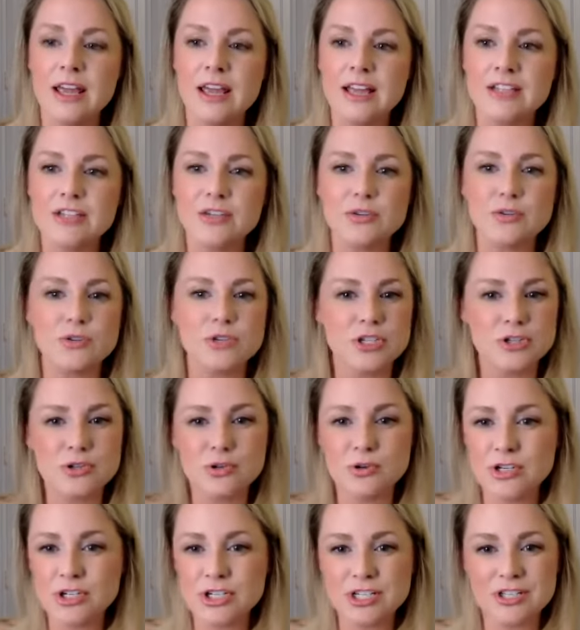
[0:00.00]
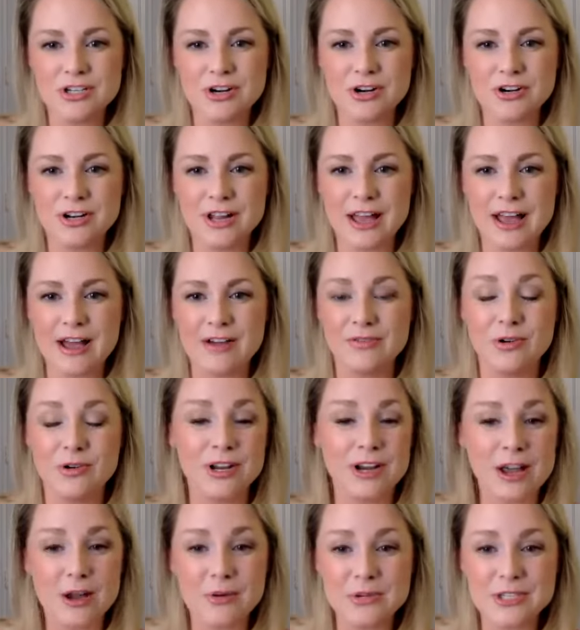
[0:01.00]
So as soon as she started to have
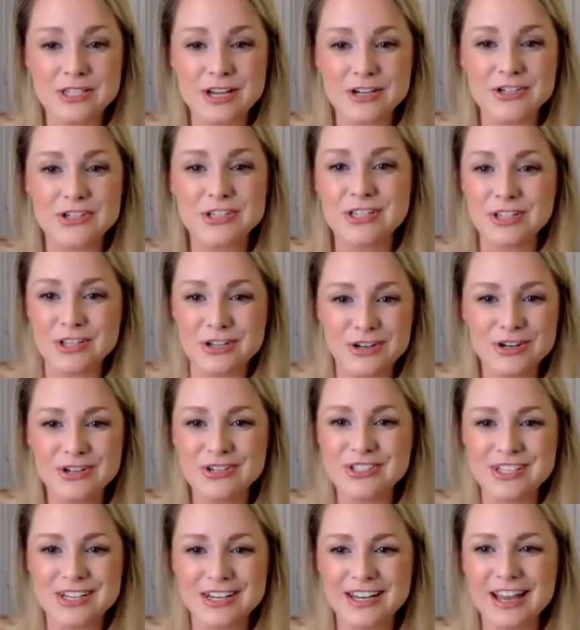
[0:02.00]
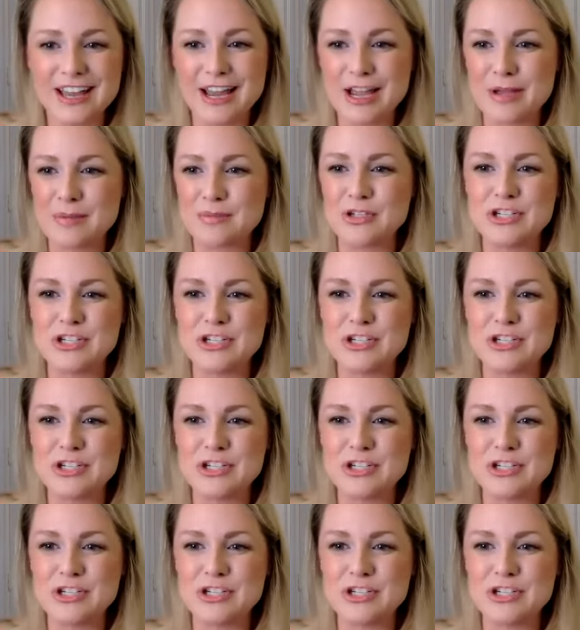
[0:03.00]
one, I was actually the nurse at a camp.